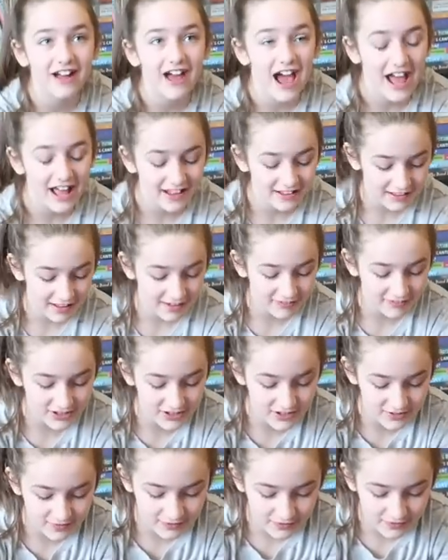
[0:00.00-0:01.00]
Okay. I love the
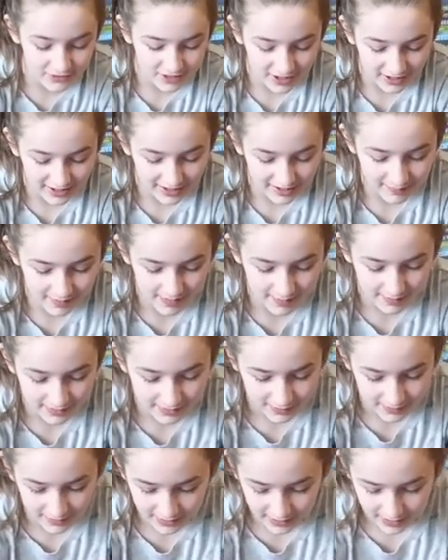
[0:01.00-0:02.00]
chunky babies.
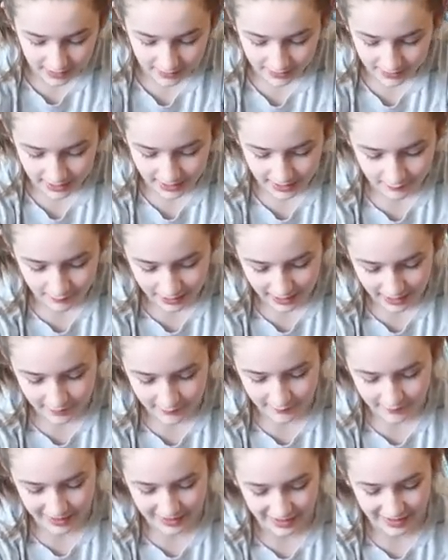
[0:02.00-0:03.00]

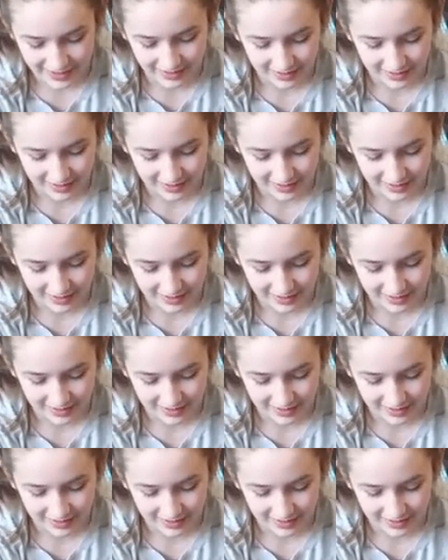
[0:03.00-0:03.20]
Oh.